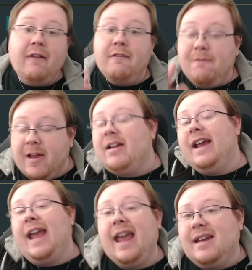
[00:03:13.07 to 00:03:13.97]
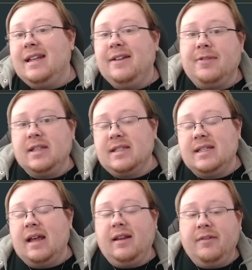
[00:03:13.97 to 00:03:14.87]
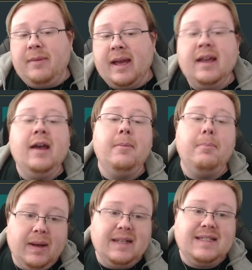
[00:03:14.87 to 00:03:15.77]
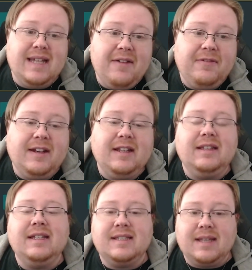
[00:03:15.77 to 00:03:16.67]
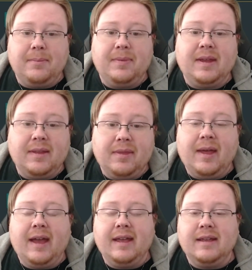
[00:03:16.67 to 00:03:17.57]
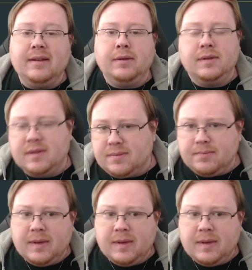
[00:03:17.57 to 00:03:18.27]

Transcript: Very handy for this style of mech, but definitely something that is